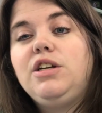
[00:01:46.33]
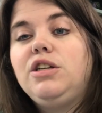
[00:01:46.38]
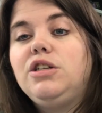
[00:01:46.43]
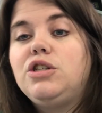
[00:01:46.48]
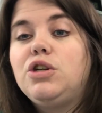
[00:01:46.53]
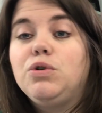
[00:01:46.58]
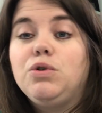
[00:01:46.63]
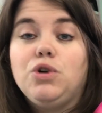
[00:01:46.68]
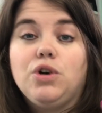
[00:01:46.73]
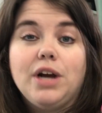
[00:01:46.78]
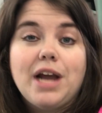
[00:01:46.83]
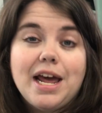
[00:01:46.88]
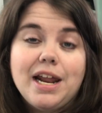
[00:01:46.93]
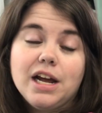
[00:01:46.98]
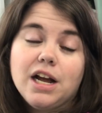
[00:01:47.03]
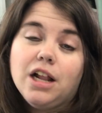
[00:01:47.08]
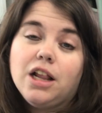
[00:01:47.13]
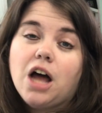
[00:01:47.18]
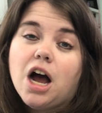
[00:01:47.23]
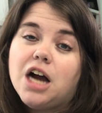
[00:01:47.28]
So create
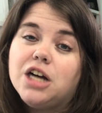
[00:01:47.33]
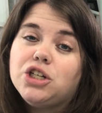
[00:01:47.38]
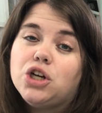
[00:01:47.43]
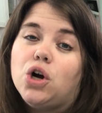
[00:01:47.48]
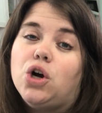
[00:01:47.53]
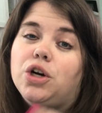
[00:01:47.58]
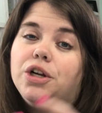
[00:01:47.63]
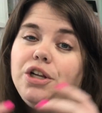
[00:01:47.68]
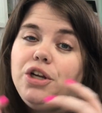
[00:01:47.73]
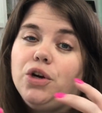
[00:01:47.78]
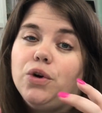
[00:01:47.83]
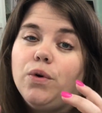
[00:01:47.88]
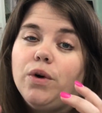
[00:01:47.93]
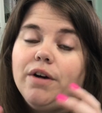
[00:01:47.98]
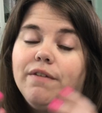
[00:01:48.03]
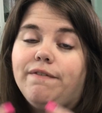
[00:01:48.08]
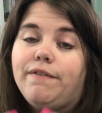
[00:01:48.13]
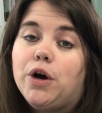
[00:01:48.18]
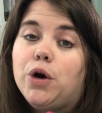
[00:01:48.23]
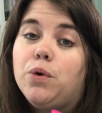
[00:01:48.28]
a collage on
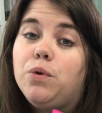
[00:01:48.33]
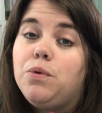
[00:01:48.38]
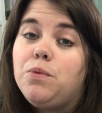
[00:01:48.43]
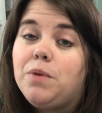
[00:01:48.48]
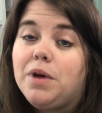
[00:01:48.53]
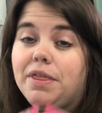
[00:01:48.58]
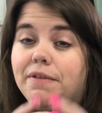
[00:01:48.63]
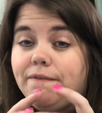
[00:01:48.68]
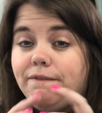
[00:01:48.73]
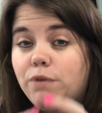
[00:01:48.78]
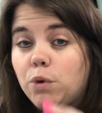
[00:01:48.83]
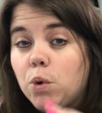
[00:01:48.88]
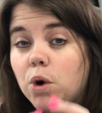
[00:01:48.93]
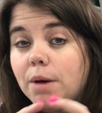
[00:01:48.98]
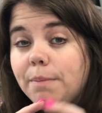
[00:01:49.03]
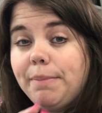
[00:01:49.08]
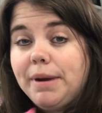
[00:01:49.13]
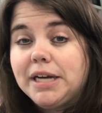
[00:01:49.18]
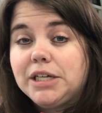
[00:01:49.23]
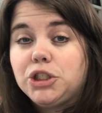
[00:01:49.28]
your phone with
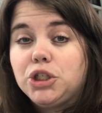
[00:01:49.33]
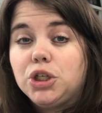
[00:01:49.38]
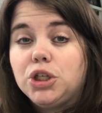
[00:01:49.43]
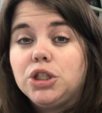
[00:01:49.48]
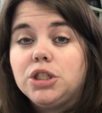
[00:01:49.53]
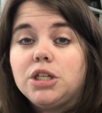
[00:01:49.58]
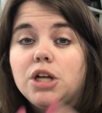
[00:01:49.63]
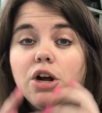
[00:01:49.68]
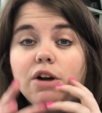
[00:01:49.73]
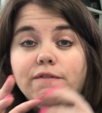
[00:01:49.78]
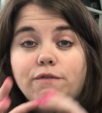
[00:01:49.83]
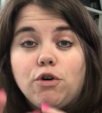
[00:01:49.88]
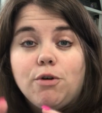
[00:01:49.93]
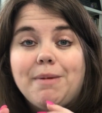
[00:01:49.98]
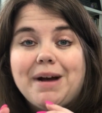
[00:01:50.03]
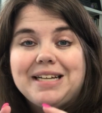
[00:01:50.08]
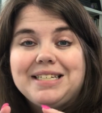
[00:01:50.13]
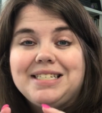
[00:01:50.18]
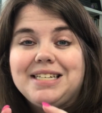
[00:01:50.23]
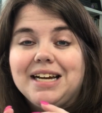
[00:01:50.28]
4 pictures on a
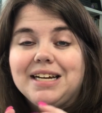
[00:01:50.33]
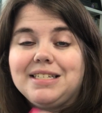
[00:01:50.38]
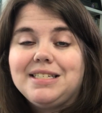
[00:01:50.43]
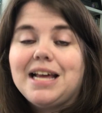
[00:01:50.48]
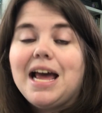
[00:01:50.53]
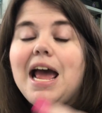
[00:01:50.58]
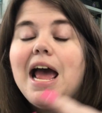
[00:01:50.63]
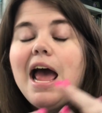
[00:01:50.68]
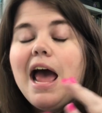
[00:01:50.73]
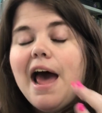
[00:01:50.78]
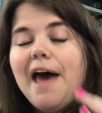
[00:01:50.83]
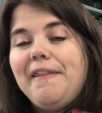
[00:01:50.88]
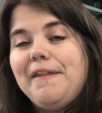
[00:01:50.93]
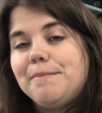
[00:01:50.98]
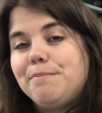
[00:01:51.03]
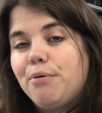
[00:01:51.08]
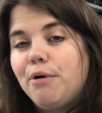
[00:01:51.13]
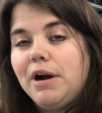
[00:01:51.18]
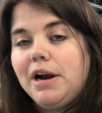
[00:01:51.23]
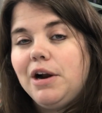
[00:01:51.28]
4x6 and
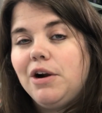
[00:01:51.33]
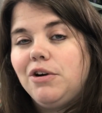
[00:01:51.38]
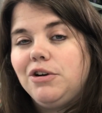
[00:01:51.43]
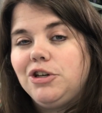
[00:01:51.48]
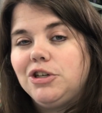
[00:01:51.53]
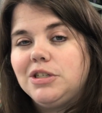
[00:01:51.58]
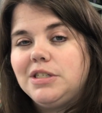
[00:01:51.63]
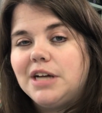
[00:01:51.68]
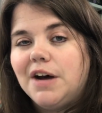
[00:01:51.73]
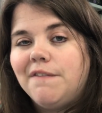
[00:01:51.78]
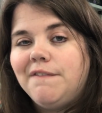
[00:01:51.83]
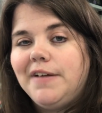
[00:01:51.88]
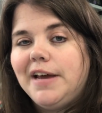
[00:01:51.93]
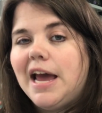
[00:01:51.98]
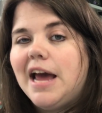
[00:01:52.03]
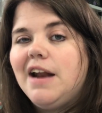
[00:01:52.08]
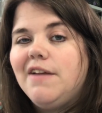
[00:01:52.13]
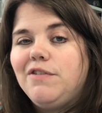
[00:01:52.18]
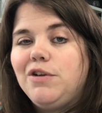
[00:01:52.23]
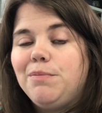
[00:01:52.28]
then print it on your Selfie.
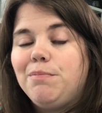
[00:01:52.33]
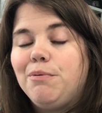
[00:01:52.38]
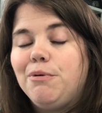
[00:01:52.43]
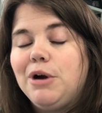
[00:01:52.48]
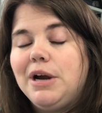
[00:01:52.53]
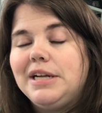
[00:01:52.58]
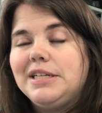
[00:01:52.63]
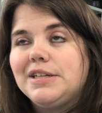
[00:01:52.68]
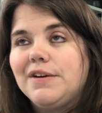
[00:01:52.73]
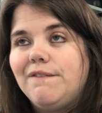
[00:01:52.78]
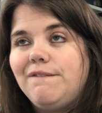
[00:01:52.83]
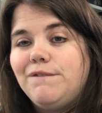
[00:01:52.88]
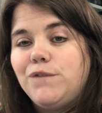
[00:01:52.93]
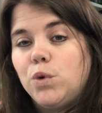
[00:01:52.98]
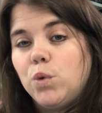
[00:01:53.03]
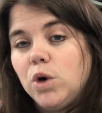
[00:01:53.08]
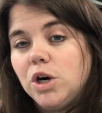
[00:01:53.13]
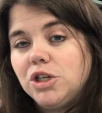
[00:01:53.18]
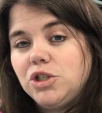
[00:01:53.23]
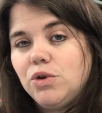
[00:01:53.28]
And if you print
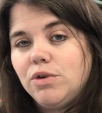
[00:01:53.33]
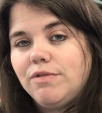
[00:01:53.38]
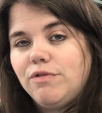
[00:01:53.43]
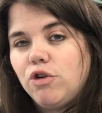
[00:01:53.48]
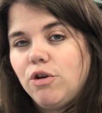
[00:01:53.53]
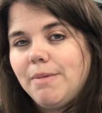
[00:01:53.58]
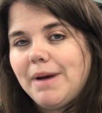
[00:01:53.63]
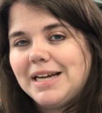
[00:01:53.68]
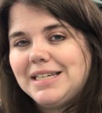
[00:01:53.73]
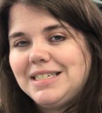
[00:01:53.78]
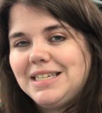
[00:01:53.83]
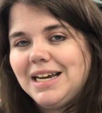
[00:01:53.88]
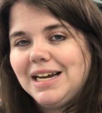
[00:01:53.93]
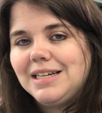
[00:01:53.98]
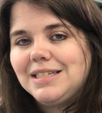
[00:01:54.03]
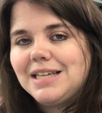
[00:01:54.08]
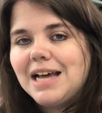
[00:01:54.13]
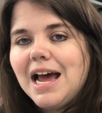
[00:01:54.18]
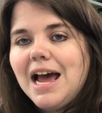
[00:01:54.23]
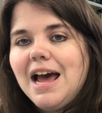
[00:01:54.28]
4 to a
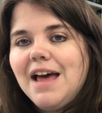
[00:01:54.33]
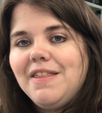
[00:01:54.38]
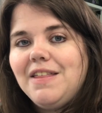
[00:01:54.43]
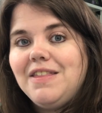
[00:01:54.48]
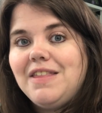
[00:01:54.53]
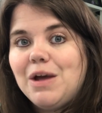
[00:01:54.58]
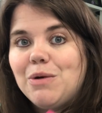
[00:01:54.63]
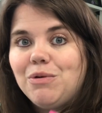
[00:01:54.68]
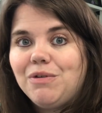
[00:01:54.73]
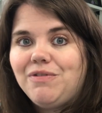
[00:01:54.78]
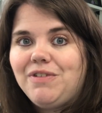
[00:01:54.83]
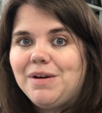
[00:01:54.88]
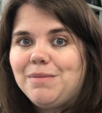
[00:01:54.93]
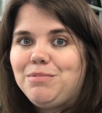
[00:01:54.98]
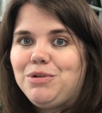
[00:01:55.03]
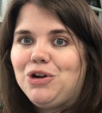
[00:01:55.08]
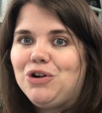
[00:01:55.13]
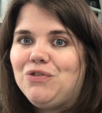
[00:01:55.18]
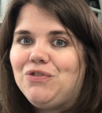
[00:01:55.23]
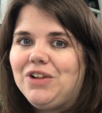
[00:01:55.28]
4x6, then they will fit
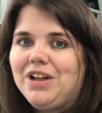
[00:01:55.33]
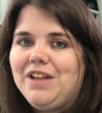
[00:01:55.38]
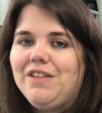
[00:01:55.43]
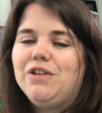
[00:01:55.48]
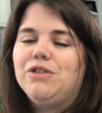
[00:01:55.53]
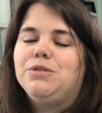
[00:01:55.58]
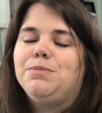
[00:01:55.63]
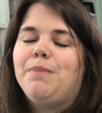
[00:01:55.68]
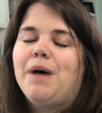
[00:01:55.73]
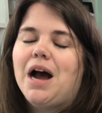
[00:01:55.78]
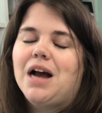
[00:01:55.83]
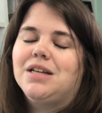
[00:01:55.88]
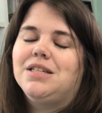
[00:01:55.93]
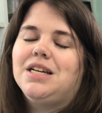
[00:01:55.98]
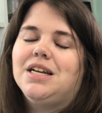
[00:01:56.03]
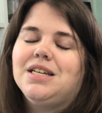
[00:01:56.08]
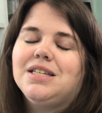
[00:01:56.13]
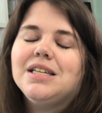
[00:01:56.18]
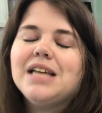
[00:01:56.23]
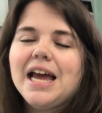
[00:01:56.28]
beautifully in those
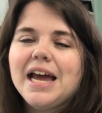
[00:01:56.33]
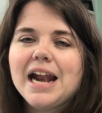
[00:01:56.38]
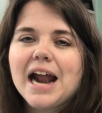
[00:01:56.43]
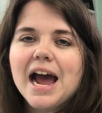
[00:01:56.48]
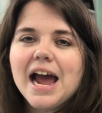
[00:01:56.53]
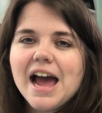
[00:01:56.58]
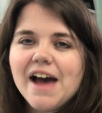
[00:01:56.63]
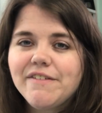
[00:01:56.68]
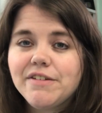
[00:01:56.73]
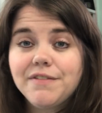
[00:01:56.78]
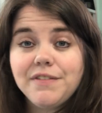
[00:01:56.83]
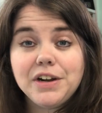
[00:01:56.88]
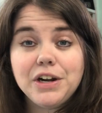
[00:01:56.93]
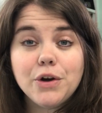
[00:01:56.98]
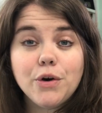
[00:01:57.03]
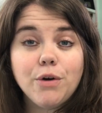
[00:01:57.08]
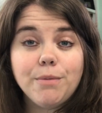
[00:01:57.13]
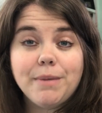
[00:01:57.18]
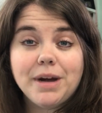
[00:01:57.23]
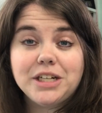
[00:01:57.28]
boxes. And I have a
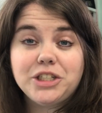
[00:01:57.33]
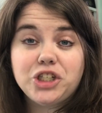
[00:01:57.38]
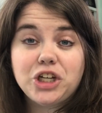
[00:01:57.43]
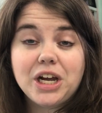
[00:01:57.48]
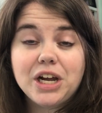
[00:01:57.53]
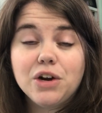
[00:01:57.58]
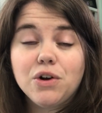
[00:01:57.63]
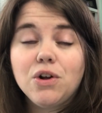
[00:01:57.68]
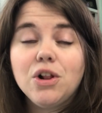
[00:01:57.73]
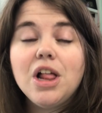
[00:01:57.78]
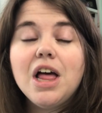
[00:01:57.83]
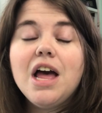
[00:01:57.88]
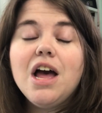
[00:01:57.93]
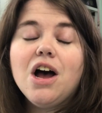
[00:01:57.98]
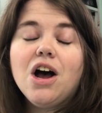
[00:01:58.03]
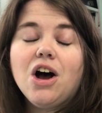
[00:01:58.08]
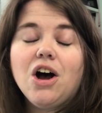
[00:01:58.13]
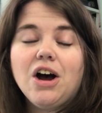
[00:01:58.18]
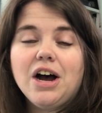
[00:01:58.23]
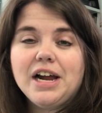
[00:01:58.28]
video on my channel
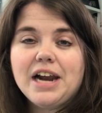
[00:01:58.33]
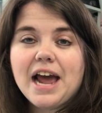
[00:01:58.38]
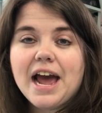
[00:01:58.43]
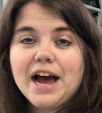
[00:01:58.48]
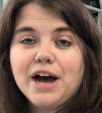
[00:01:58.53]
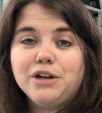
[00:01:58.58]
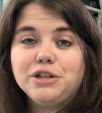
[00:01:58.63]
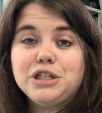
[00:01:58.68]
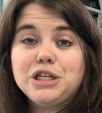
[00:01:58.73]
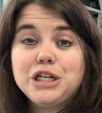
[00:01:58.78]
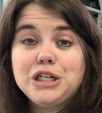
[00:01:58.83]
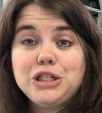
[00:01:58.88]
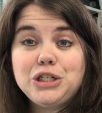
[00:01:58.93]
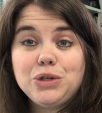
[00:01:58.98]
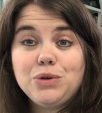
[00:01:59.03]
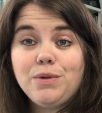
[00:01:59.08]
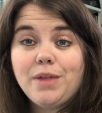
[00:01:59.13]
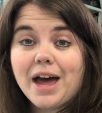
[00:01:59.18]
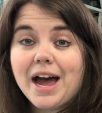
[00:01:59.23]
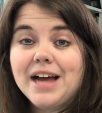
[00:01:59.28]
on how to
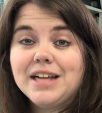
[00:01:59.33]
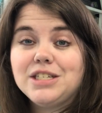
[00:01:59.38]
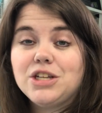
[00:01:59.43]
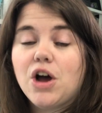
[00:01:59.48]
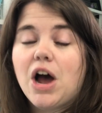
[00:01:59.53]
do that.